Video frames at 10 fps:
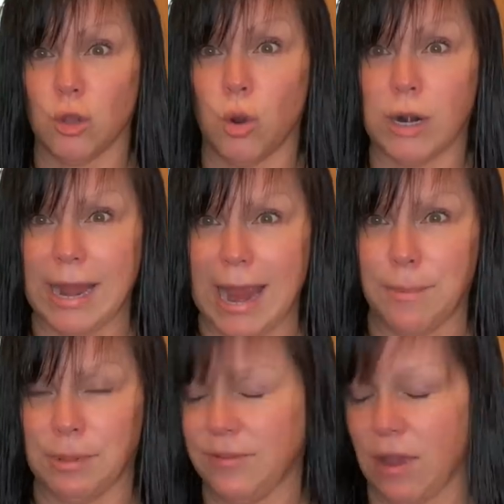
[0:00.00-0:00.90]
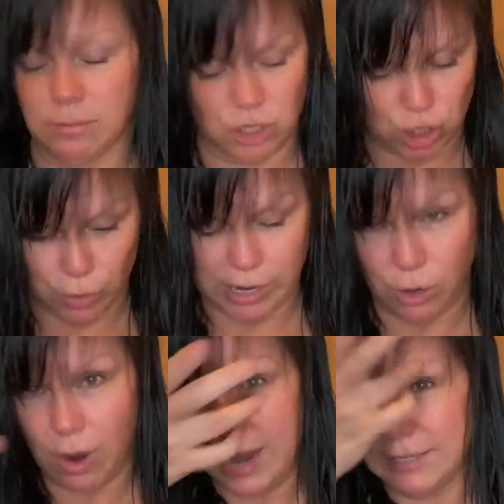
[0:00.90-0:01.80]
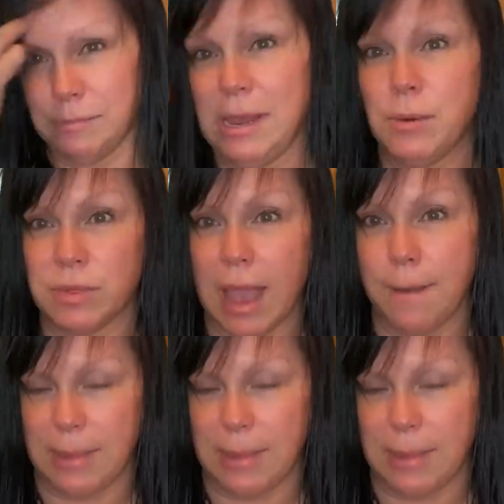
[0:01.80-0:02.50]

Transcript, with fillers: Lord, I can't believe I'm showing you guys me without